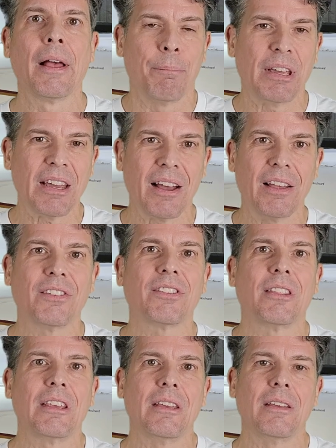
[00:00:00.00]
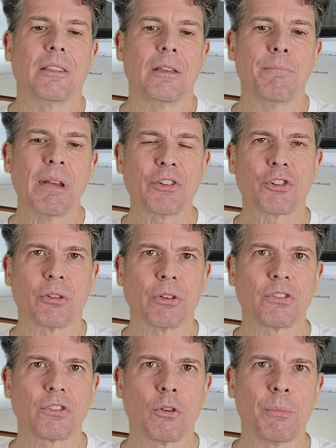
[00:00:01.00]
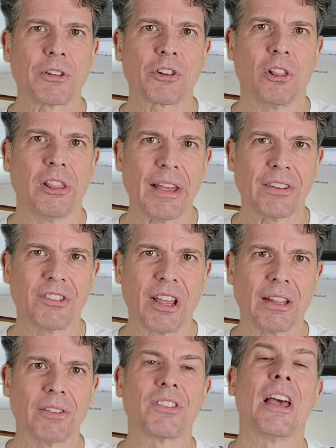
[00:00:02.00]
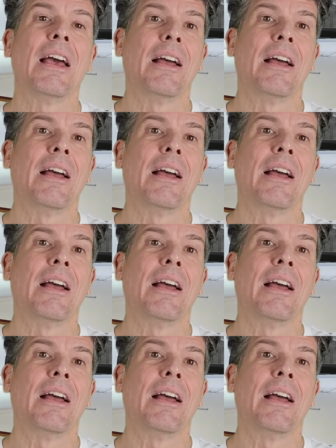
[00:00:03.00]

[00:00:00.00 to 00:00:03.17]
because the mixture is so much less dense,